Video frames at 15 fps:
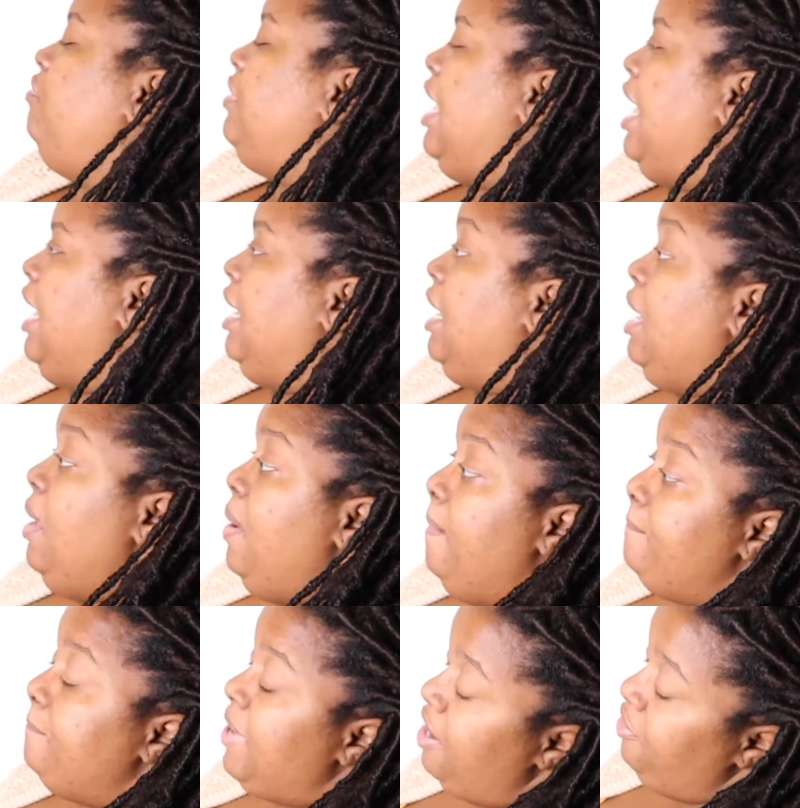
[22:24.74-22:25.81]
like
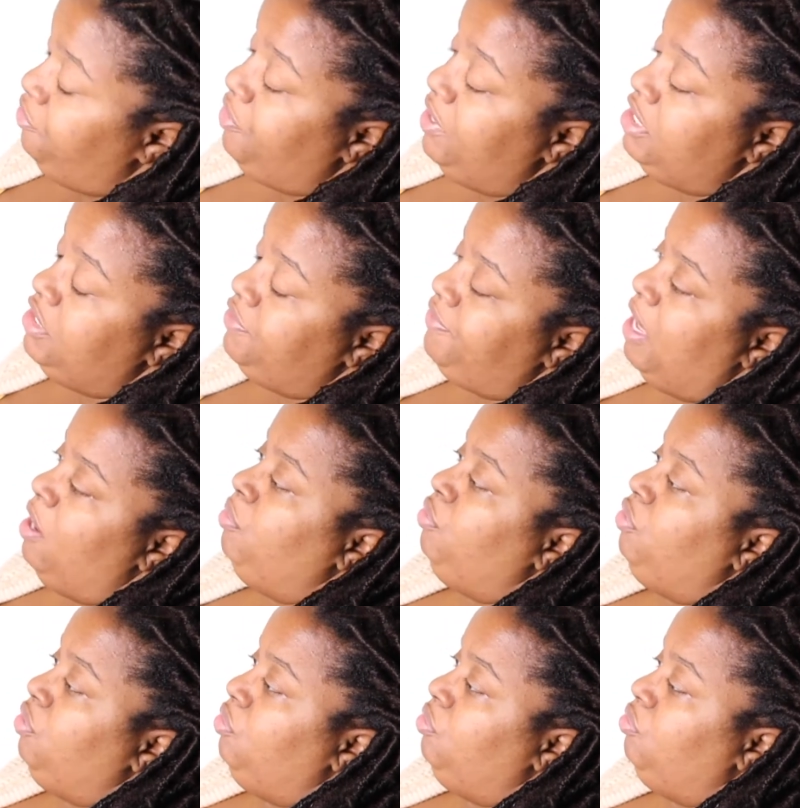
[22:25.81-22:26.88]
my friends found
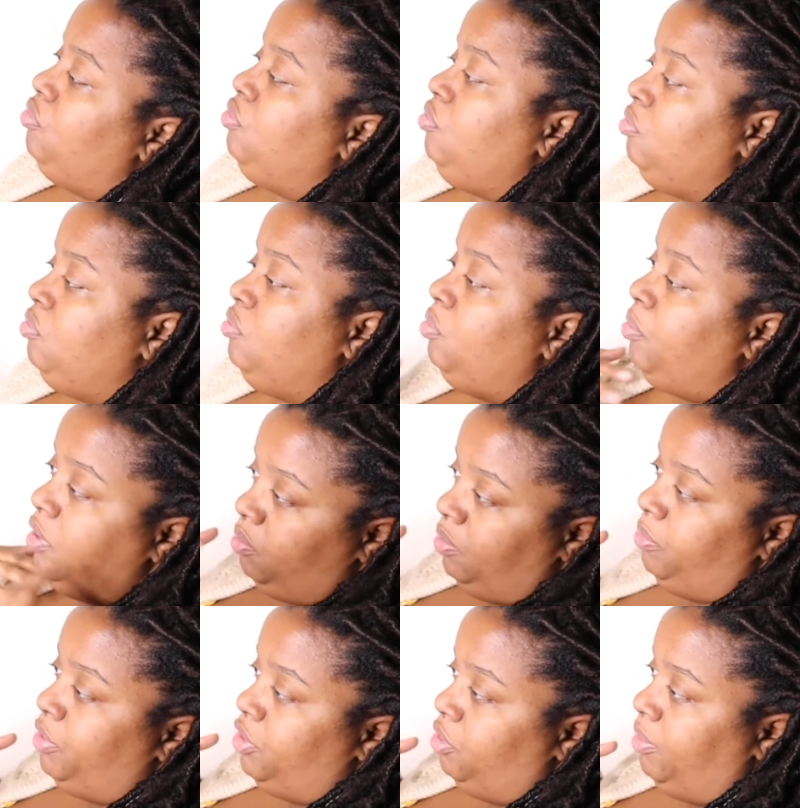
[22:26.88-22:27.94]
you through the work we were
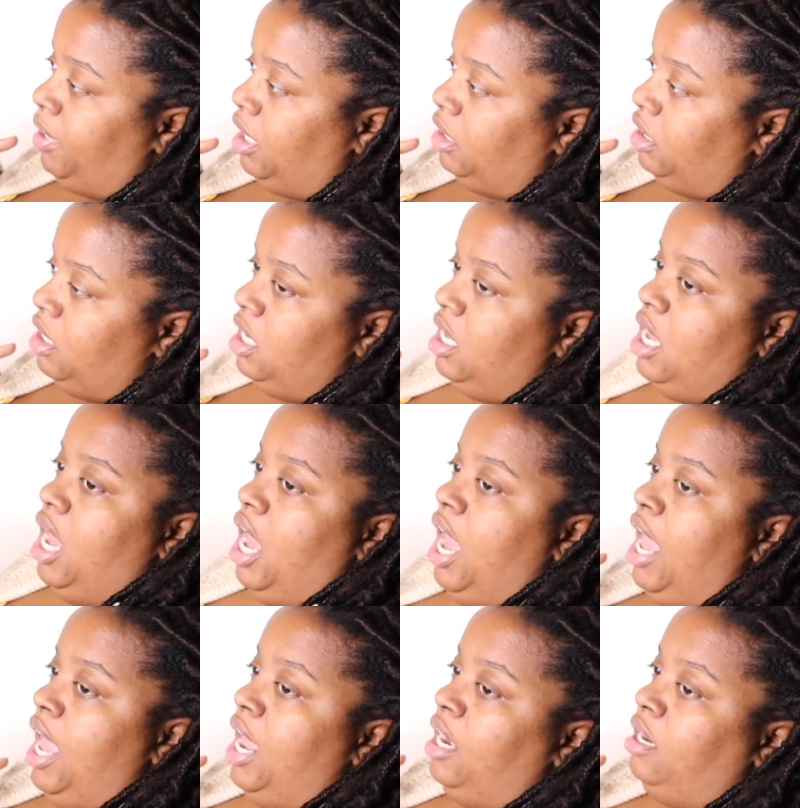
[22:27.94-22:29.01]
doing,
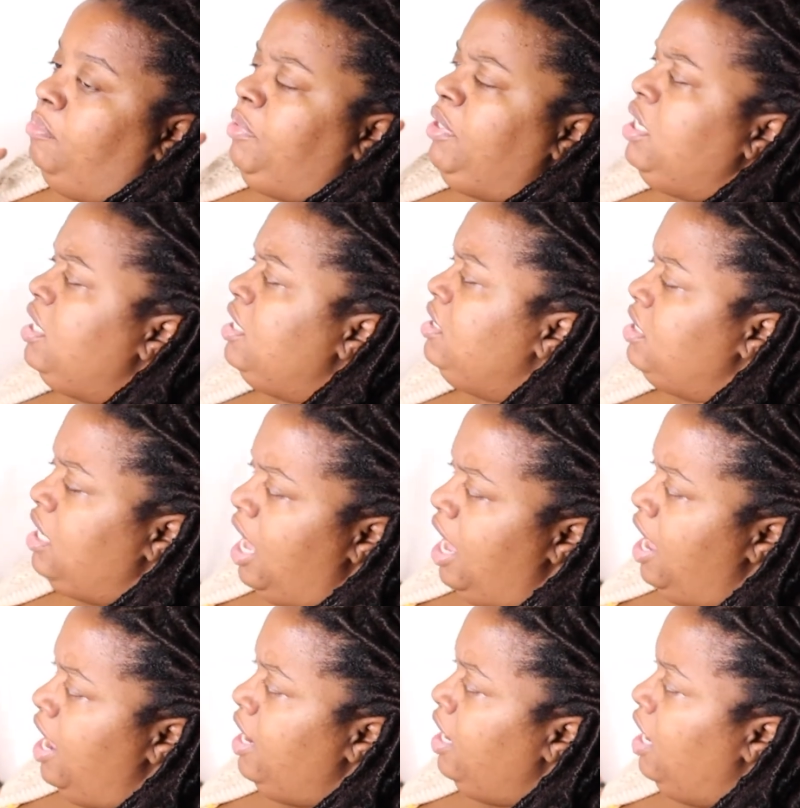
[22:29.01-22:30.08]
and because
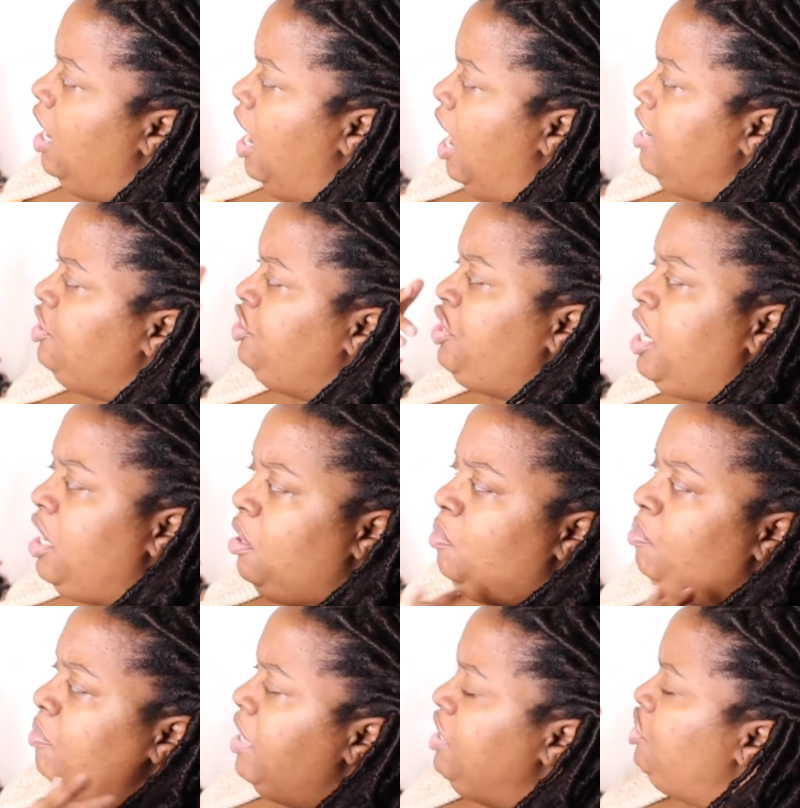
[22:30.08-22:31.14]
I share
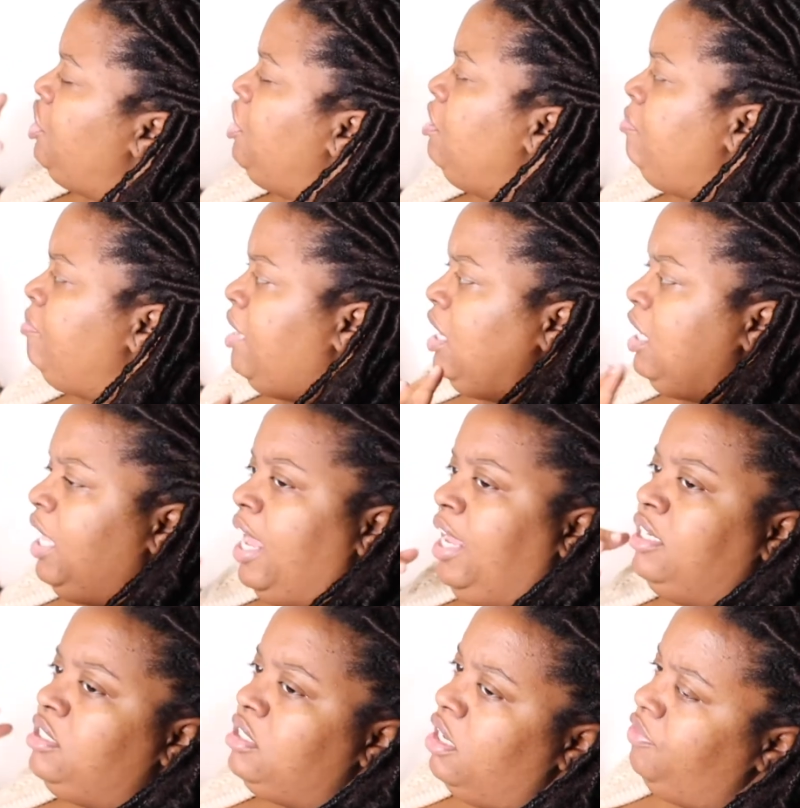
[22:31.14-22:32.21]
my client
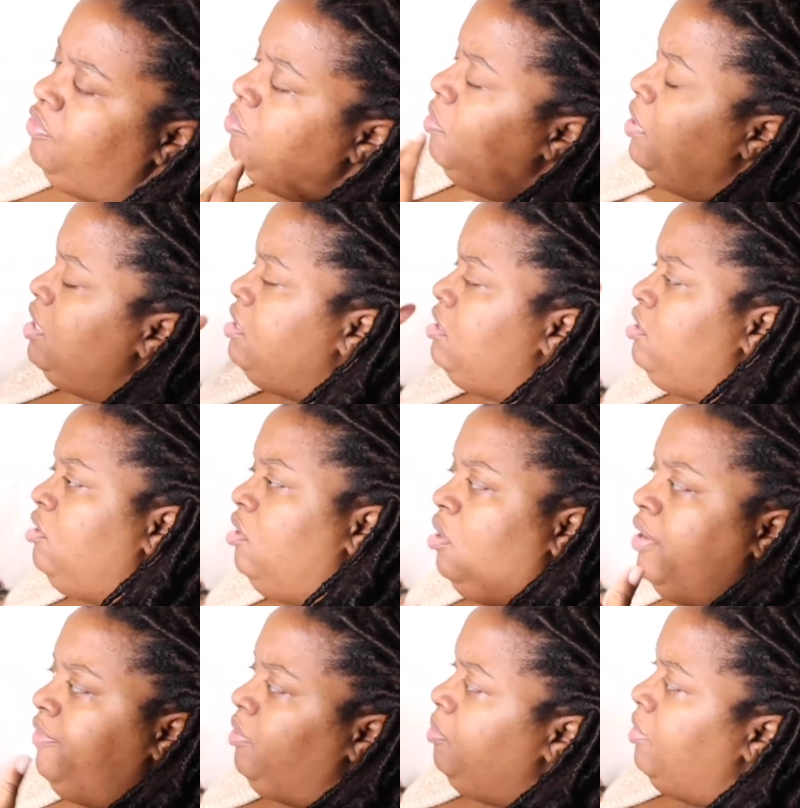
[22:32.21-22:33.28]
stuff once, every
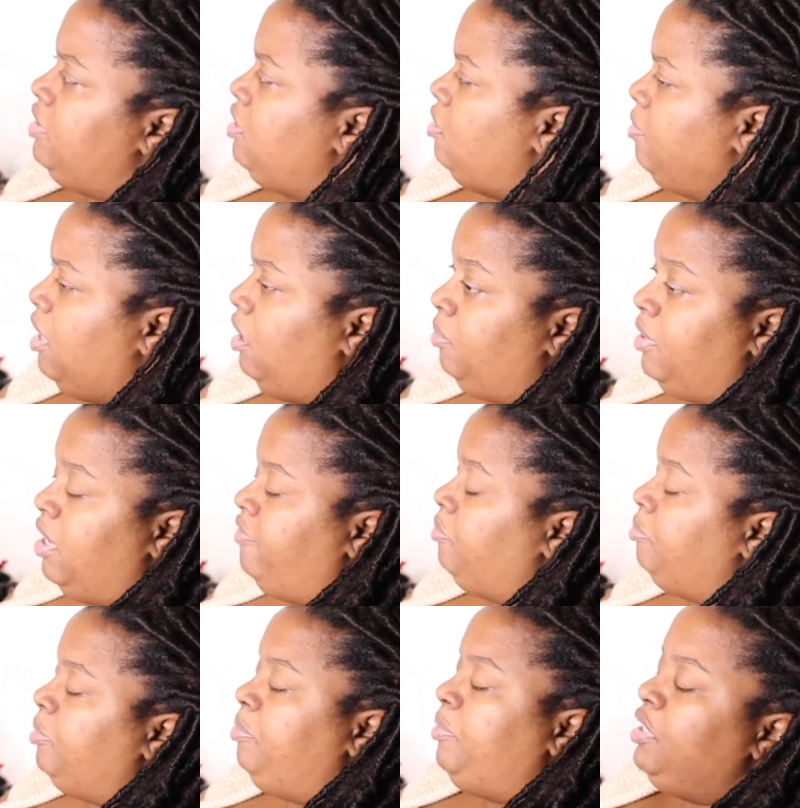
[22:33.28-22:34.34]
once in a while or whatever. But
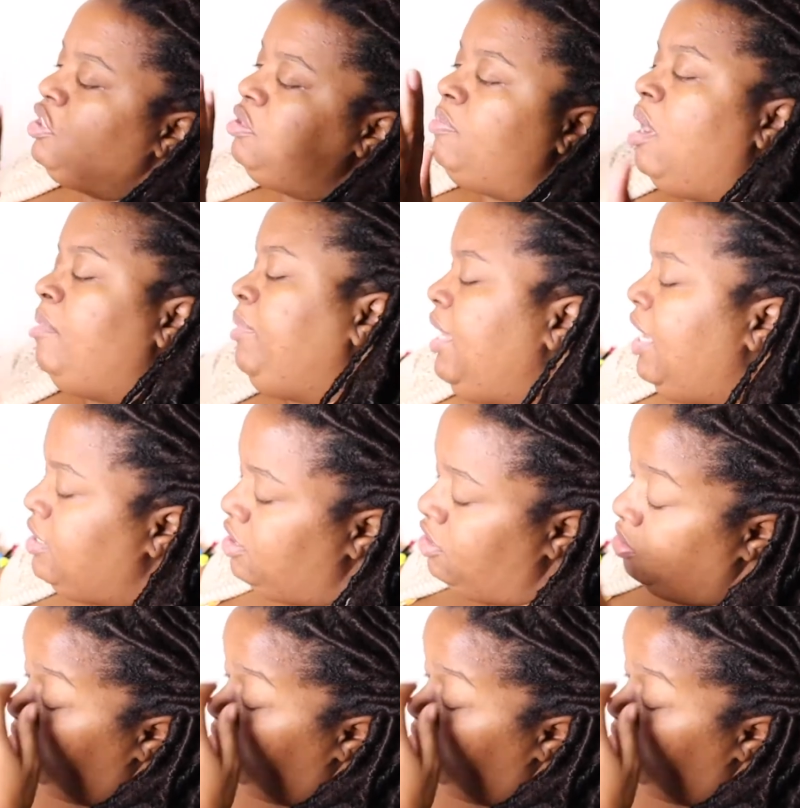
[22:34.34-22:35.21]
Plush Mommy has its own